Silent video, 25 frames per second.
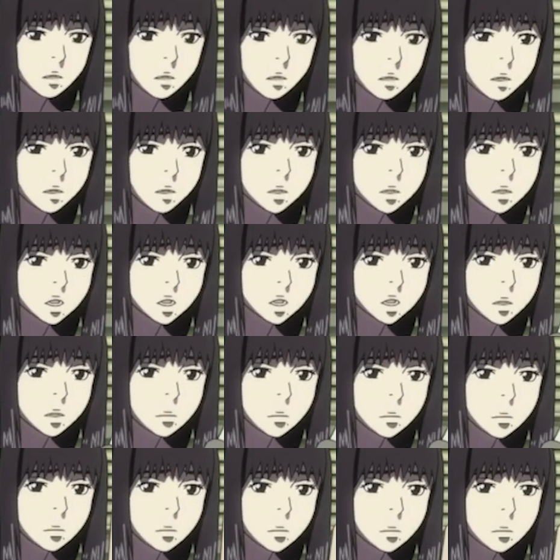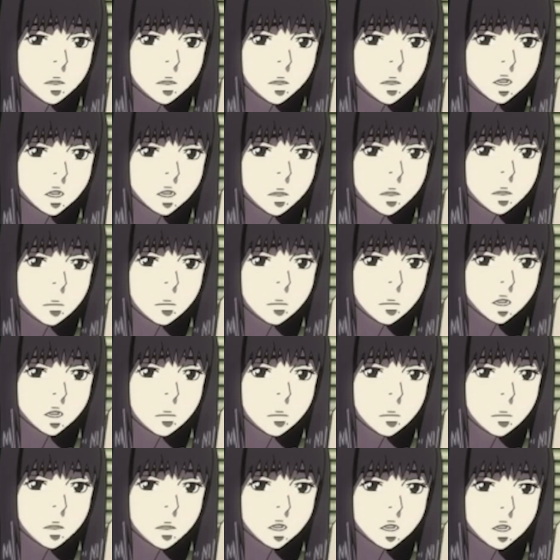What is it? Have you
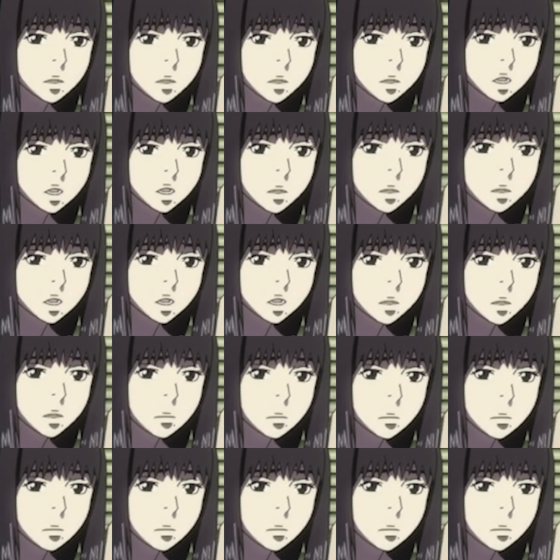finally found Mr. Lee?